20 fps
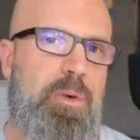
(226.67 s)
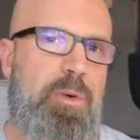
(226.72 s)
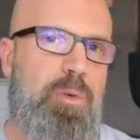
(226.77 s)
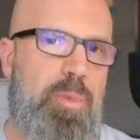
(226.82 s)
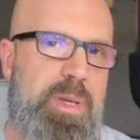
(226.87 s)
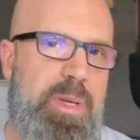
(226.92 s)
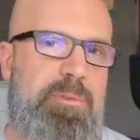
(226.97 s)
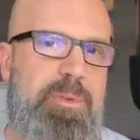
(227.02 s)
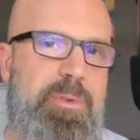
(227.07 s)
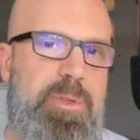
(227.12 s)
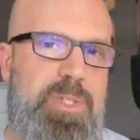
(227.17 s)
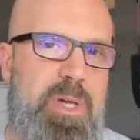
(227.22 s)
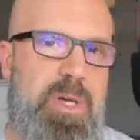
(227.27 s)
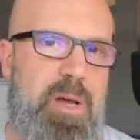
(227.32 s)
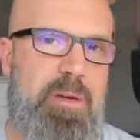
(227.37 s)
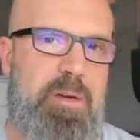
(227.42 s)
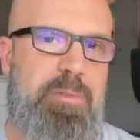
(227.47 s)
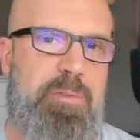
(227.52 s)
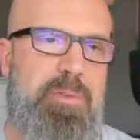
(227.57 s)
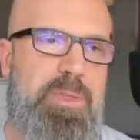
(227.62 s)
Great
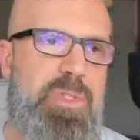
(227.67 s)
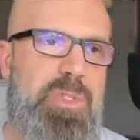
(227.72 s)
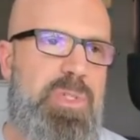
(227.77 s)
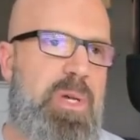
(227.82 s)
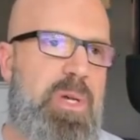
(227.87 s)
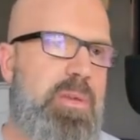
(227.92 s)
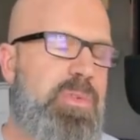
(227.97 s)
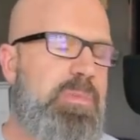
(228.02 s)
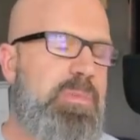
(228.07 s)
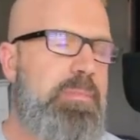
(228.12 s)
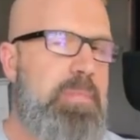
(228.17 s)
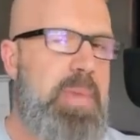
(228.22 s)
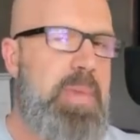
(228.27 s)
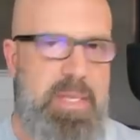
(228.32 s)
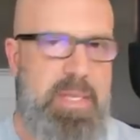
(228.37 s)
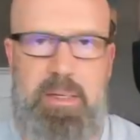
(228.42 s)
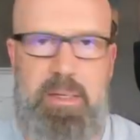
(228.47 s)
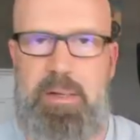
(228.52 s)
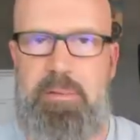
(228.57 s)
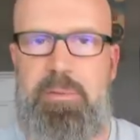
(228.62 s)
photography solves
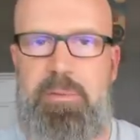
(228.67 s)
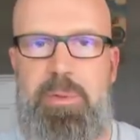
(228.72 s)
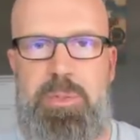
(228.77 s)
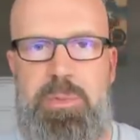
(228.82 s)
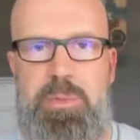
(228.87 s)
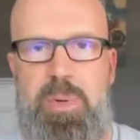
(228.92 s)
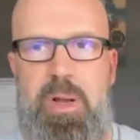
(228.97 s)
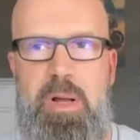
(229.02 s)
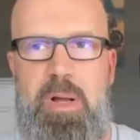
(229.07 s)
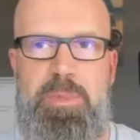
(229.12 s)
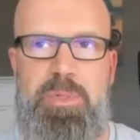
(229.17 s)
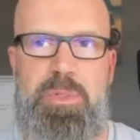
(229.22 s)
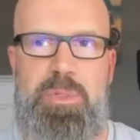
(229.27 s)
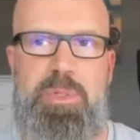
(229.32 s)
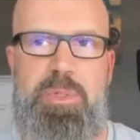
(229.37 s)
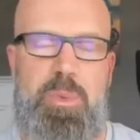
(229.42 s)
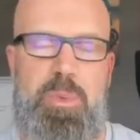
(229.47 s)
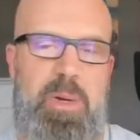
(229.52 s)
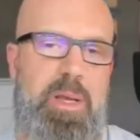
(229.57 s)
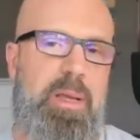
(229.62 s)
many of those problems. So
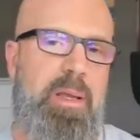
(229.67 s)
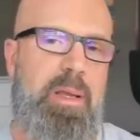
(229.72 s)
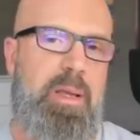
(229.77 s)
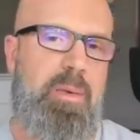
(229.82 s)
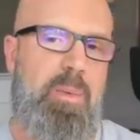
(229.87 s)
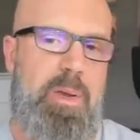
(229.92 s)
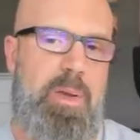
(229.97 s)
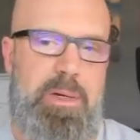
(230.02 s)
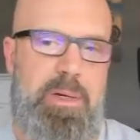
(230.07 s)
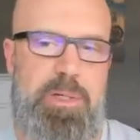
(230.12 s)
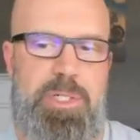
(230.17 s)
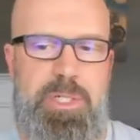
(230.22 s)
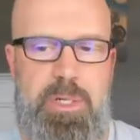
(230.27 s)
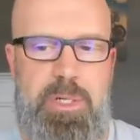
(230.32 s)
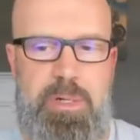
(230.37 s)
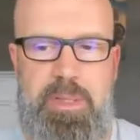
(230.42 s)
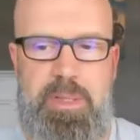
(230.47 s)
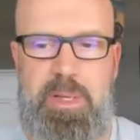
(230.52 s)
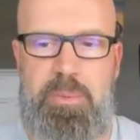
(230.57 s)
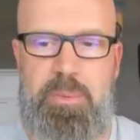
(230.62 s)
it's why I wanted to
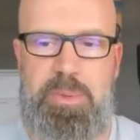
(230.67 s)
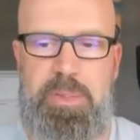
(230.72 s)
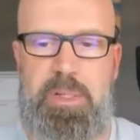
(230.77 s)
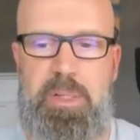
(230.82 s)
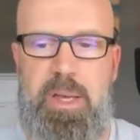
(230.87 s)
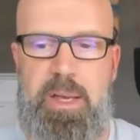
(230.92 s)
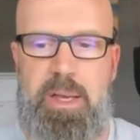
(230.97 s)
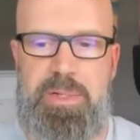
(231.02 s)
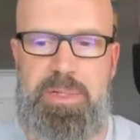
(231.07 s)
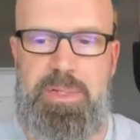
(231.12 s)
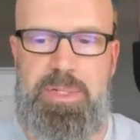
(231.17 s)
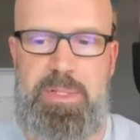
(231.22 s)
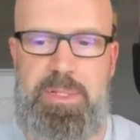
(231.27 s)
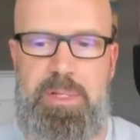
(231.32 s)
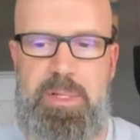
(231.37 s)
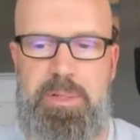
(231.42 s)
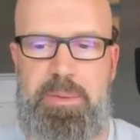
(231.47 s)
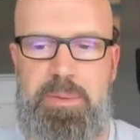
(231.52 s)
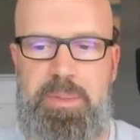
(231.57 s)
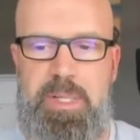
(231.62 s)
share that with the guys
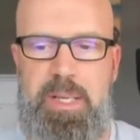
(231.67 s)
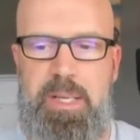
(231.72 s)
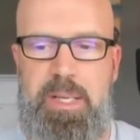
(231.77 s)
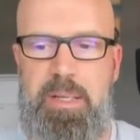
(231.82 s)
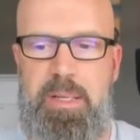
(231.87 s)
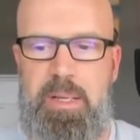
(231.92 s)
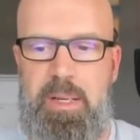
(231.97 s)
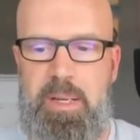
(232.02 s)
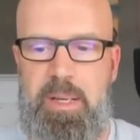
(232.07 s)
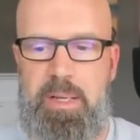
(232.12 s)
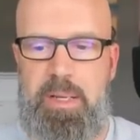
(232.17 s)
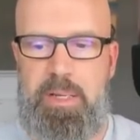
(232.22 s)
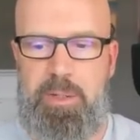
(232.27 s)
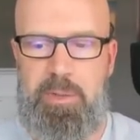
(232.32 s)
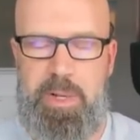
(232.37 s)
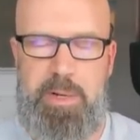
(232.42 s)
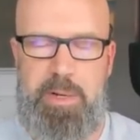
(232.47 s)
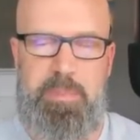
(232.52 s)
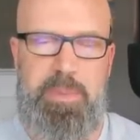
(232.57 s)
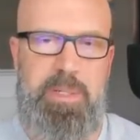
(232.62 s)
the other day.
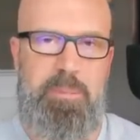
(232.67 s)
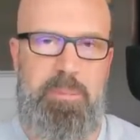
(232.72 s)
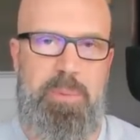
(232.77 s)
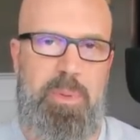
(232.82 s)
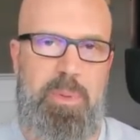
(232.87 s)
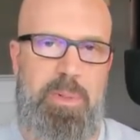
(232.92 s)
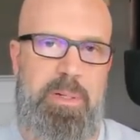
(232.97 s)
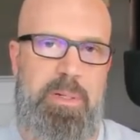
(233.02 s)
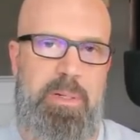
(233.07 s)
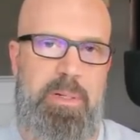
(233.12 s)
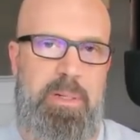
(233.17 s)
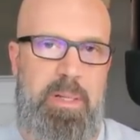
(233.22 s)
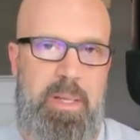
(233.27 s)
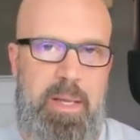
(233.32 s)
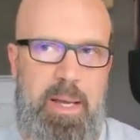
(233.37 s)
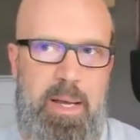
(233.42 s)
Incredibly important.